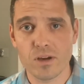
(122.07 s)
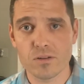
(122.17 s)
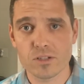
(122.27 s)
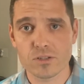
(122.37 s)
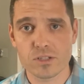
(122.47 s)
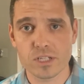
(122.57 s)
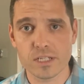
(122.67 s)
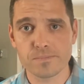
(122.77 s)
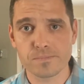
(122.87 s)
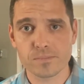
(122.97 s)
though, as you'll
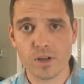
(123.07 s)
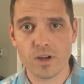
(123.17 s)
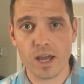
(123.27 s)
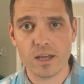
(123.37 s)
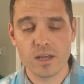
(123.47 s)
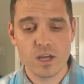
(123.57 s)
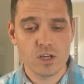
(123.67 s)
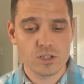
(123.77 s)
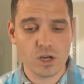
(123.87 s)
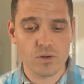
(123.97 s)
see. Okay,
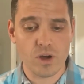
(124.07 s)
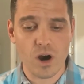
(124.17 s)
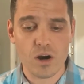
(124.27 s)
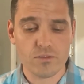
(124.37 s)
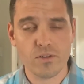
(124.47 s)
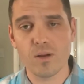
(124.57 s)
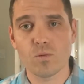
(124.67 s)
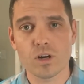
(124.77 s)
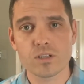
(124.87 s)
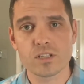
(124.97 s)
so the HEART
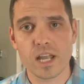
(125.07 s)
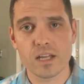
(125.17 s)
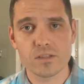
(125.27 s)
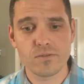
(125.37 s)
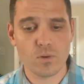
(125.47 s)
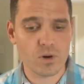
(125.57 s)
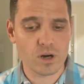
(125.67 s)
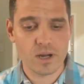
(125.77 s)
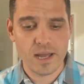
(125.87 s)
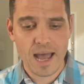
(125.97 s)
framework stands
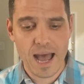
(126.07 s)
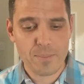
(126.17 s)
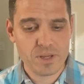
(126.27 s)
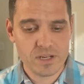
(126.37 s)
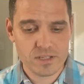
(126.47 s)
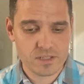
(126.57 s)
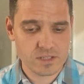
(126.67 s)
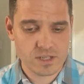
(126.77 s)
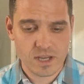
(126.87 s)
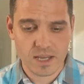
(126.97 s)
for
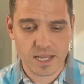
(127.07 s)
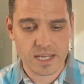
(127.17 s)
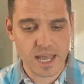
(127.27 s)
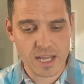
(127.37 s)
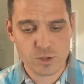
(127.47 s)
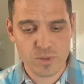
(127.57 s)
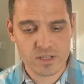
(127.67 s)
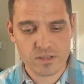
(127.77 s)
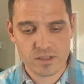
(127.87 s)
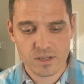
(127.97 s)
happiness,
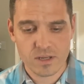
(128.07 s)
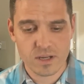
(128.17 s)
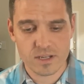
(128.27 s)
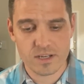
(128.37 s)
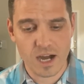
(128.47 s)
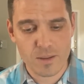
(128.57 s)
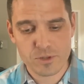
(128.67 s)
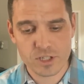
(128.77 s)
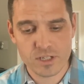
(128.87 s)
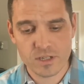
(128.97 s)
engagement,
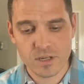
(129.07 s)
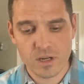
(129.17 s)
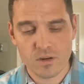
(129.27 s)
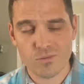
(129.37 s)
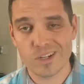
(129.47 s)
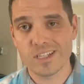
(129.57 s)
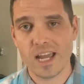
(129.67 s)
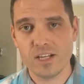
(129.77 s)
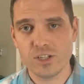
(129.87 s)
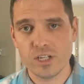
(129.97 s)
adoption,
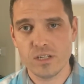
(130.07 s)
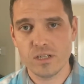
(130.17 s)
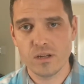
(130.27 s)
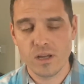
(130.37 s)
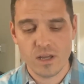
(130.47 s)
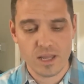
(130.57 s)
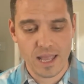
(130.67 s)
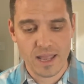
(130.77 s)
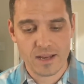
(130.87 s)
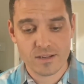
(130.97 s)
retention,
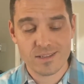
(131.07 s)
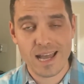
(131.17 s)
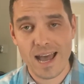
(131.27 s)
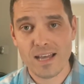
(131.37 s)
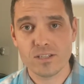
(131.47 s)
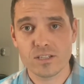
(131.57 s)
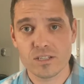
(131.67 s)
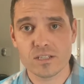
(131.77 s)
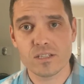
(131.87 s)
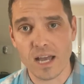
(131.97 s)
and task
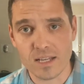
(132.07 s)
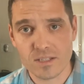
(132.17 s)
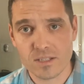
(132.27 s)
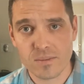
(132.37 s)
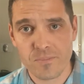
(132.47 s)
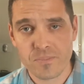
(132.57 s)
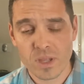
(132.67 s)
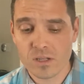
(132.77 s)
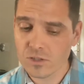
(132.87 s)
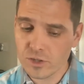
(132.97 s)
success.
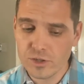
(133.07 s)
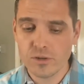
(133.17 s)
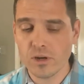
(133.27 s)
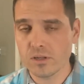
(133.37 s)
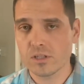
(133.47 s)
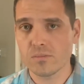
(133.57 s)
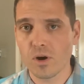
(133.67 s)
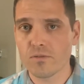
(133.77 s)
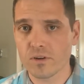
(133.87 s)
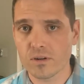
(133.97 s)
So you do notice some
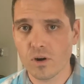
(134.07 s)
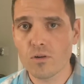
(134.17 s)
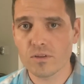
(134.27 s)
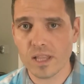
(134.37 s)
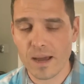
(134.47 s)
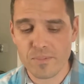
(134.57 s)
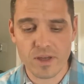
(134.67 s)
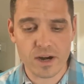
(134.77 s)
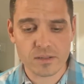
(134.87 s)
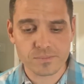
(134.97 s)
over overlap
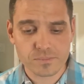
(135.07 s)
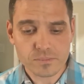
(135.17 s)
there.